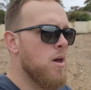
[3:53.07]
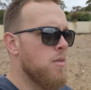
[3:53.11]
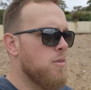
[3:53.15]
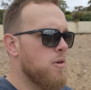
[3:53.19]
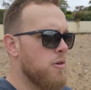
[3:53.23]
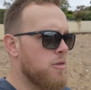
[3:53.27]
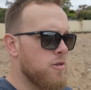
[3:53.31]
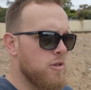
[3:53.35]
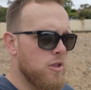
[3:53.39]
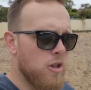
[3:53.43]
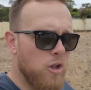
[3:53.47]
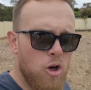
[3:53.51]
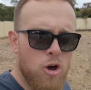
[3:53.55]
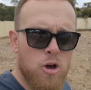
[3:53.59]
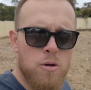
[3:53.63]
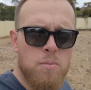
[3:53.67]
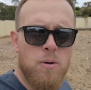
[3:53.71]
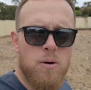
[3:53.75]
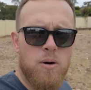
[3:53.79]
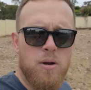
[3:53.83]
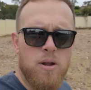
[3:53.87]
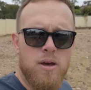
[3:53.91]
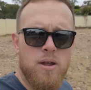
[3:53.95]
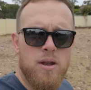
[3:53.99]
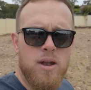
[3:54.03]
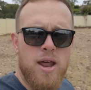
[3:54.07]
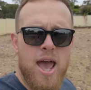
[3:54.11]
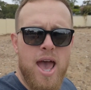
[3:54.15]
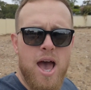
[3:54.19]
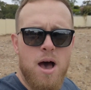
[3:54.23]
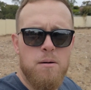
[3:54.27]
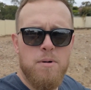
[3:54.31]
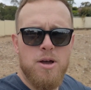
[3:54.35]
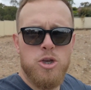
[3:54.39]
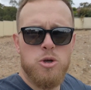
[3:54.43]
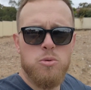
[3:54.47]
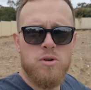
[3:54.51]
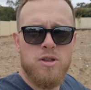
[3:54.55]
the slope on it, how
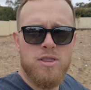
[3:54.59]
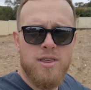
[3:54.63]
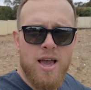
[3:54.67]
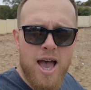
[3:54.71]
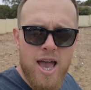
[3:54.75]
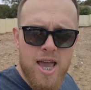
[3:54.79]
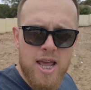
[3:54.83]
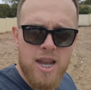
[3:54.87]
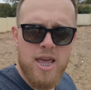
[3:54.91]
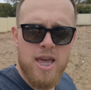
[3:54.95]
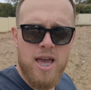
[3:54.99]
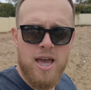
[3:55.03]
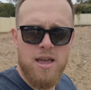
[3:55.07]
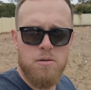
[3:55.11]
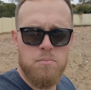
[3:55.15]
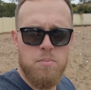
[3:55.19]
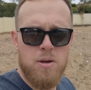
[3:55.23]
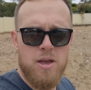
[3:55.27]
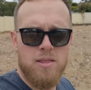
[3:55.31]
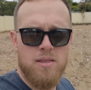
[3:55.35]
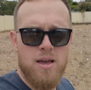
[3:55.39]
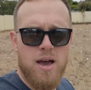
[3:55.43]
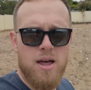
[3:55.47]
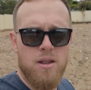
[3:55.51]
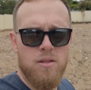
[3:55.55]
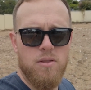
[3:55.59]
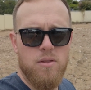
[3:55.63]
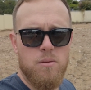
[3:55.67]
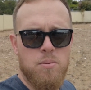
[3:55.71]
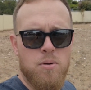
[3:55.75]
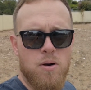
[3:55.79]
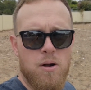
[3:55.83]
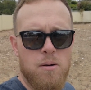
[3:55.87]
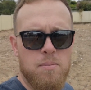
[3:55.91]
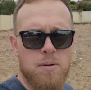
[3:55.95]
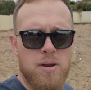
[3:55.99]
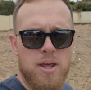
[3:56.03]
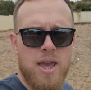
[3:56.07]
much retaining has been done on the
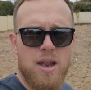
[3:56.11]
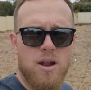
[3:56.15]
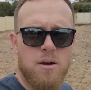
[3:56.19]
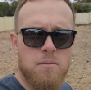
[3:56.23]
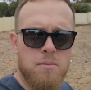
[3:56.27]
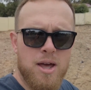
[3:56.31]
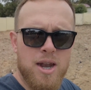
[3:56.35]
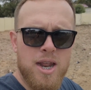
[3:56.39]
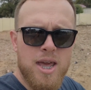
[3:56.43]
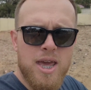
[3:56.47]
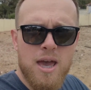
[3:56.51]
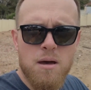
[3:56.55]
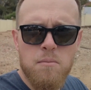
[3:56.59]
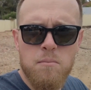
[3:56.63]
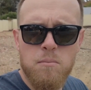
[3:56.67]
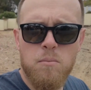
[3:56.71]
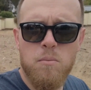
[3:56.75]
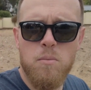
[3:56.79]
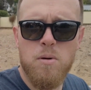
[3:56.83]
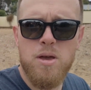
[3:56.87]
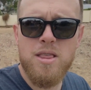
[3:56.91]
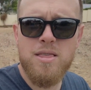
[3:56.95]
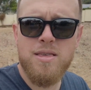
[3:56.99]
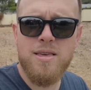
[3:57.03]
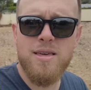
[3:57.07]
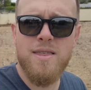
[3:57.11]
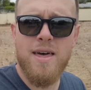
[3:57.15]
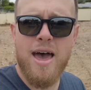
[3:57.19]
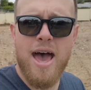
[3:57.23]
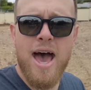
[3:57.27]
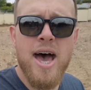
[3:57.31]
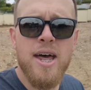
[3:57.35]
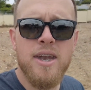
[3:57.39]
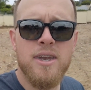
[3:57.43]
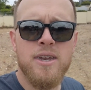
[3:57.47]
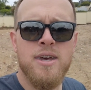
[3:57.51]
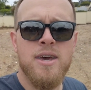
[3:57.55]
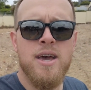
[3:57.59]
property. And I'm going to get into
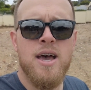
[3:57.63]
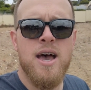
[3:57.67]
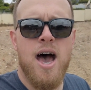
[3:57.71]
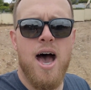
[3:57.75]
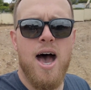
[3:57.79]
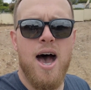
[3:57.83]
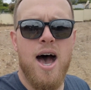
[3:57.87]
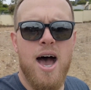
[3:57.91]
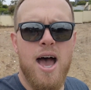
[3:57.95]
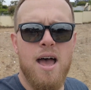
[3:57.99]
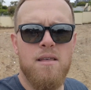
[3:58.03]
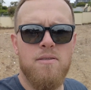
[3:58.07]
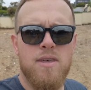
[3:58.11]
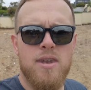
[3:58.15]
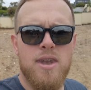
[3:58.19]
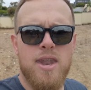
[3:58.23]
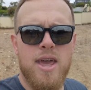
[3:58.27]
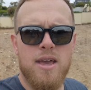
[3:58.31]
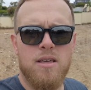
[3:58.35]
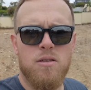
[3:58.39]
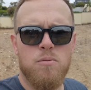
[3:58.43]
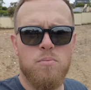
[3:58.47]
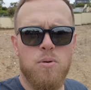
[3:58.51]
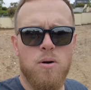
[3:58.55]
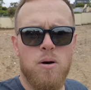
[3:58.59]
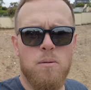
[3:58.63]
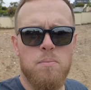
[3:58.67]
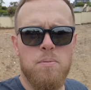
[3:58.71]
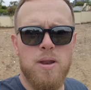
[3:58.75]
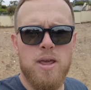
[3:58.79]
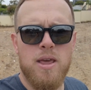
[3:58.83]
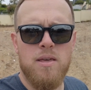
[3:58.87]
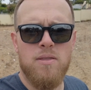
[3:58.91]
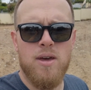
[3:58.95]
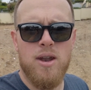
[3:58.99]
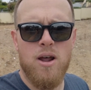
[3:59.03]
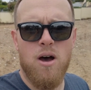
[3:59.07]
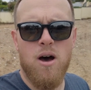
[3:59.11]
that at the next
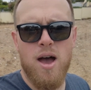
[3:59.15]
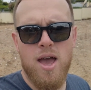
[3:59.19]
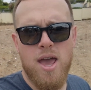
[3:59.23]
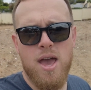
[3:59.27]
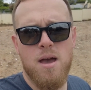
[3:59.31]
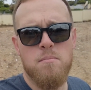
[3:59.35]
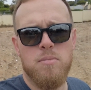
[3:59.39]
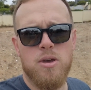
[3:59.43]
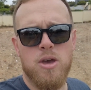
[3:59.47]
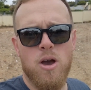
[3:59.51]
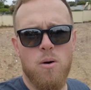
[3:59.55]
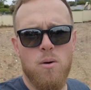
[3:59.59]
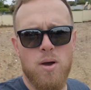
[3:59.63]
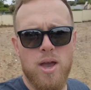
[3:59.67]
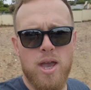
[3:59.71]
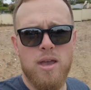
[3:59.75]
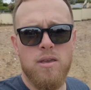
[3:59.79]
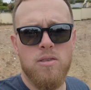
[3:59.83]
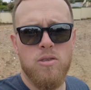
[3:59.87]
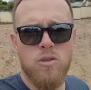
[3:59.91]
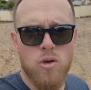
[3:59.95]
property that I am going